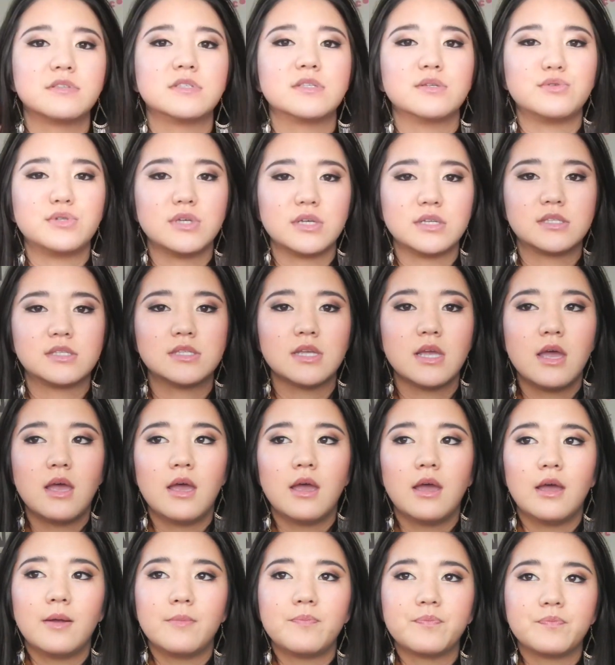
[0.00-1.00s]
So just
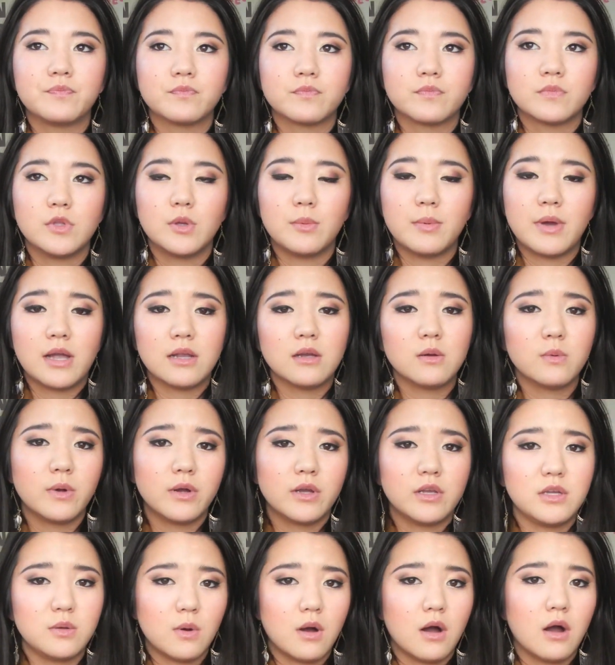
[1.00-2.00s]
no matter where
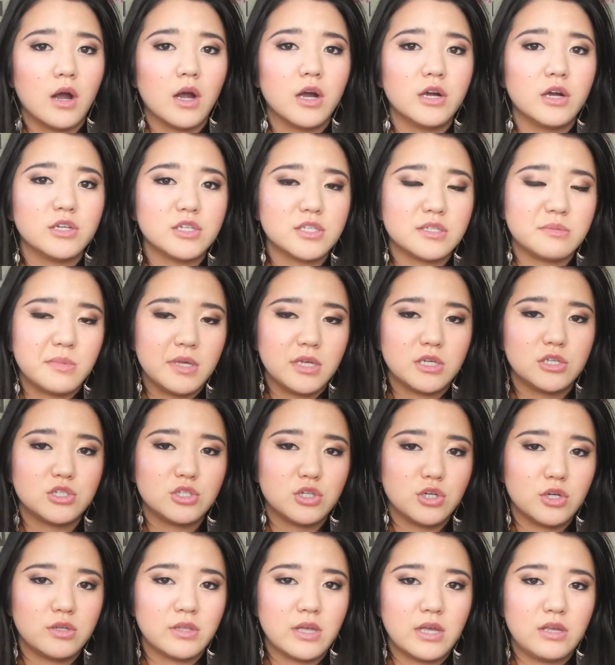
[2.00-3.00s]
you are, just make
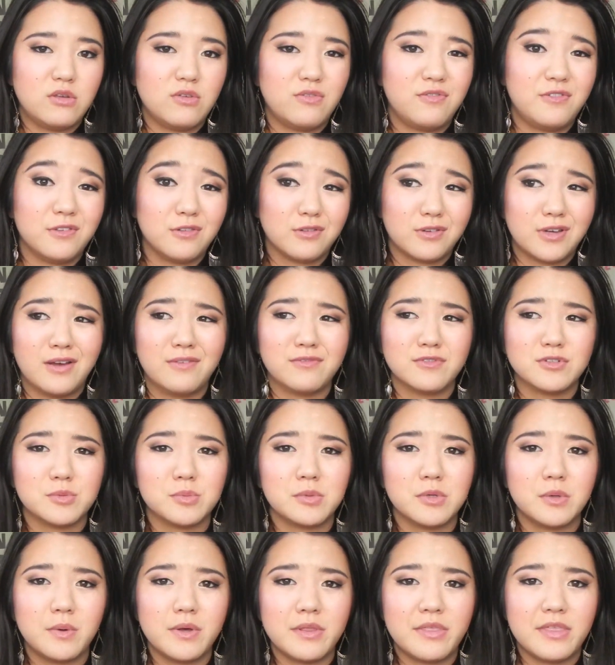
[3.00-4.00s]
sure that you feel
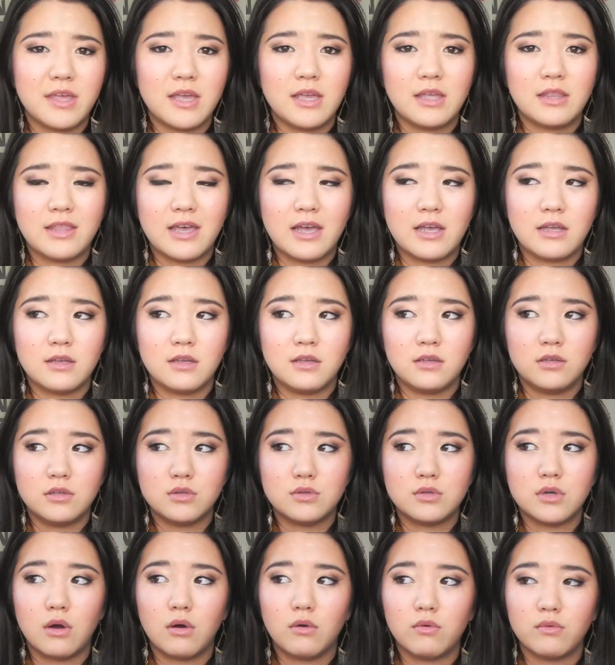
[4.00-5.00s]
comfortable with it, that
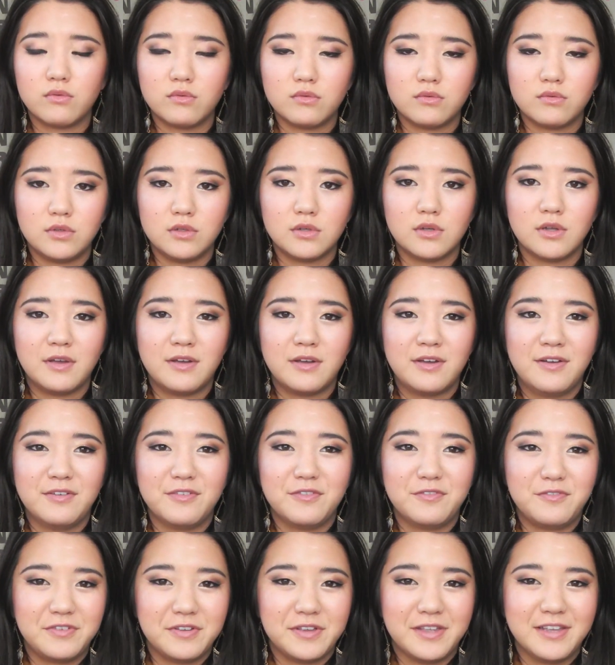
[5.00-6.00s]
you don't, you know,
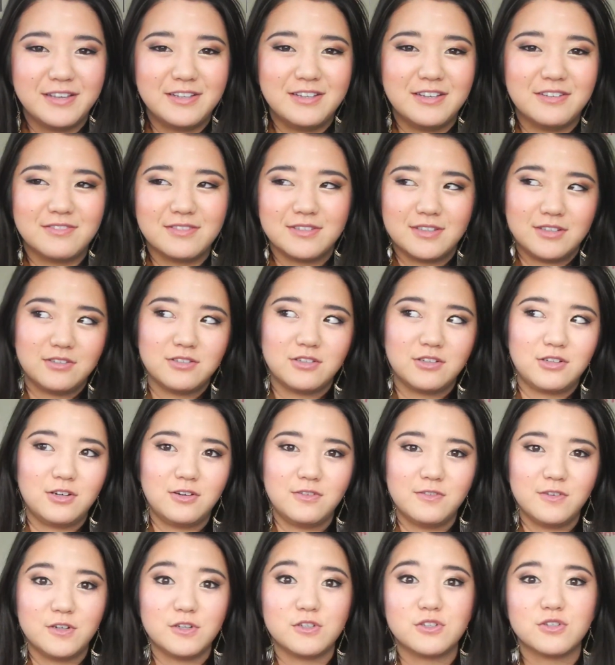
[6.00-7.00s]
feel like you have to like look
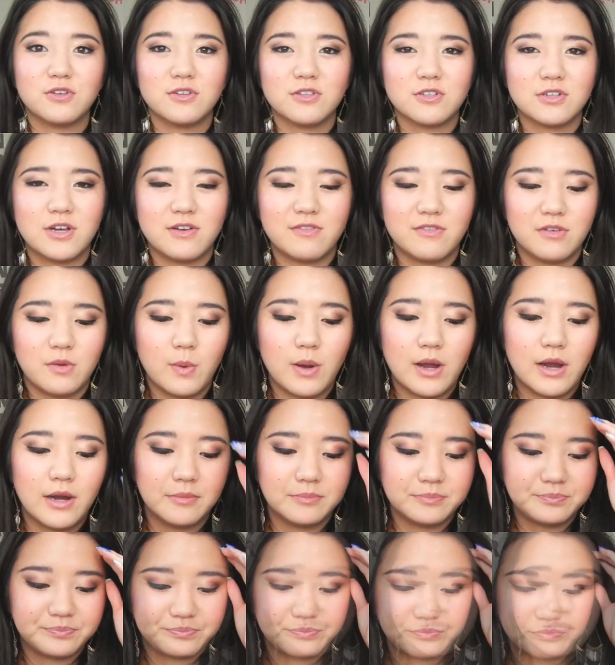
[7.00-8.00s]
over your shoulder
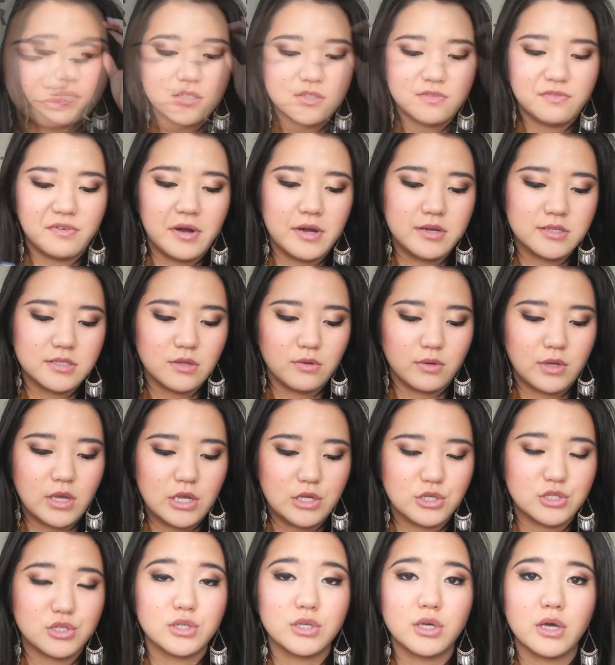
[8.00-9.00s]
everywhere. Also, as far as
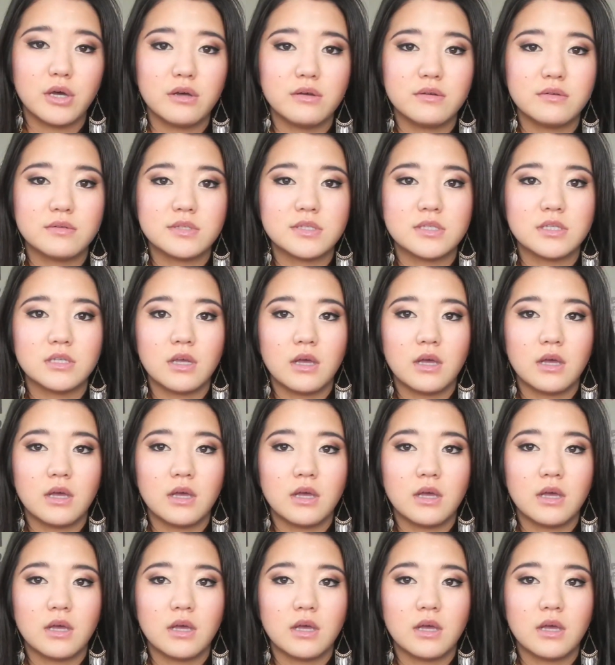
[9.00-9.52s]
location goes,